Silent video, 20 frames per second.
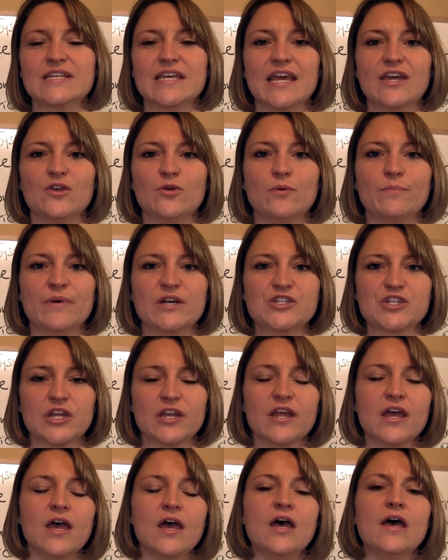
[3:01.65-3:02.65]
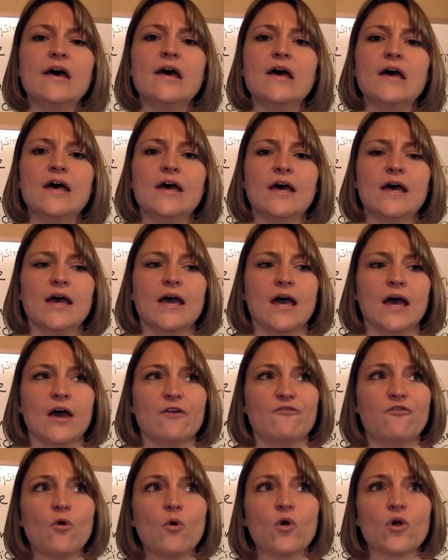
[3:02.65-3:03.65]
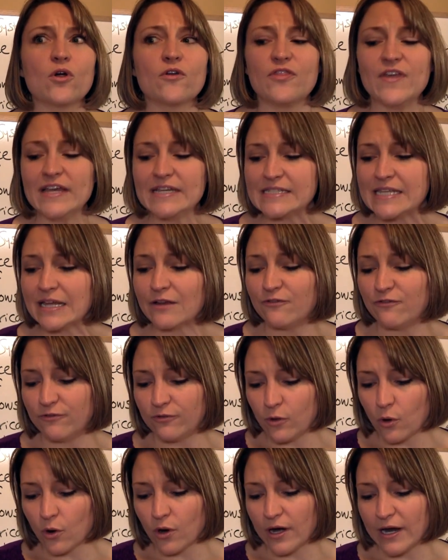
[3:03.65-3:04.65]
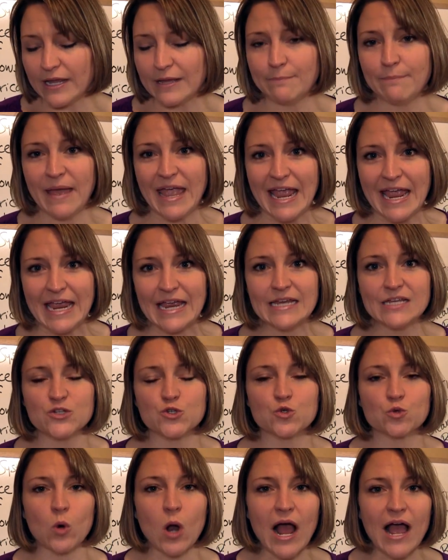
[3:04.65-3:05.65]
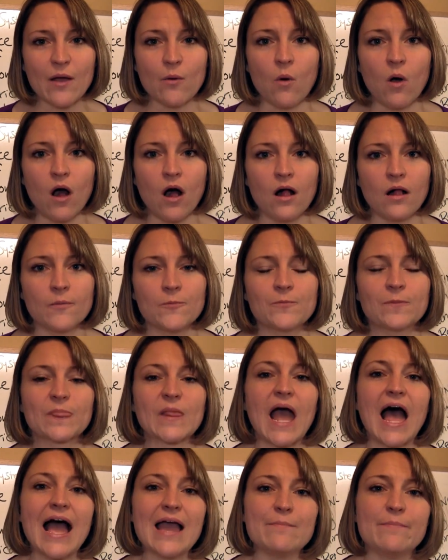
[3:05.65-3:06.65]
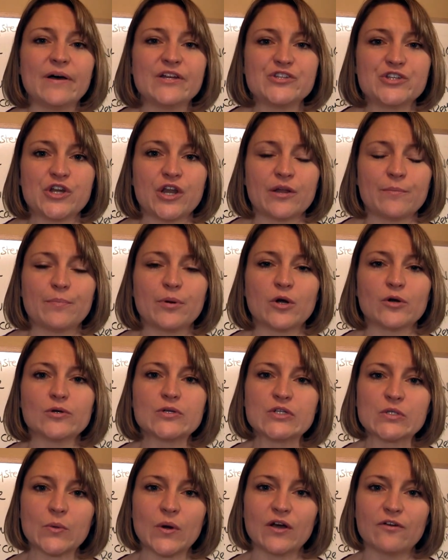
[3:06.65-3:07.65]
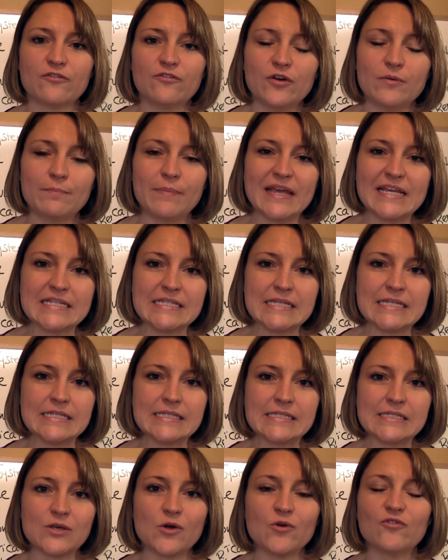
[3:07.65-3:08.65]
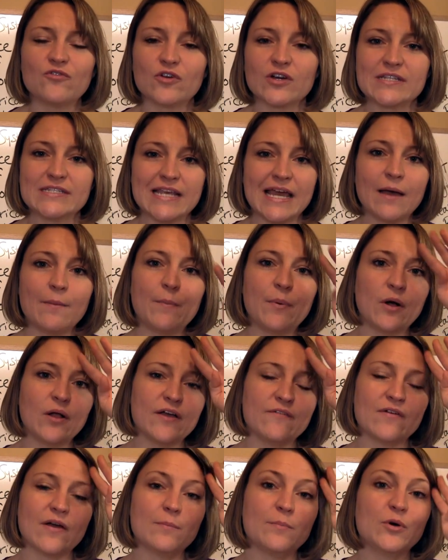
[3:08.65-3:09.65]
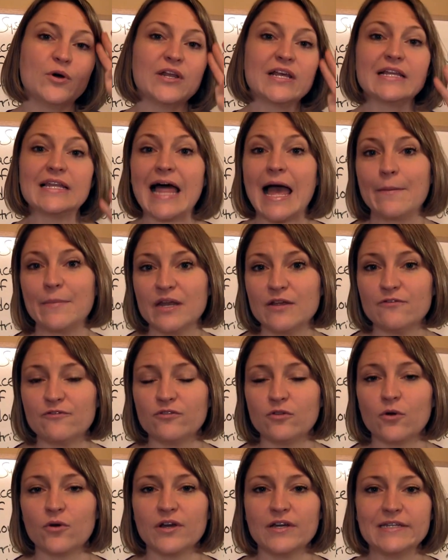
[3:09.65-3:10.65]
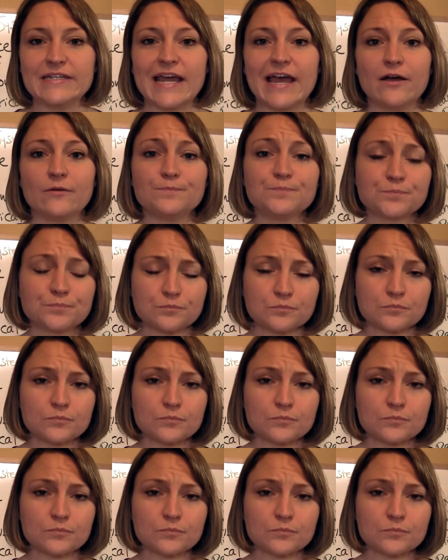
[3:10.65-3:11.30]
to get you a budget. For things like flooring, paint, drywall, I budget on a per square foot basis. So for example, if I'm putting laminate flooring down,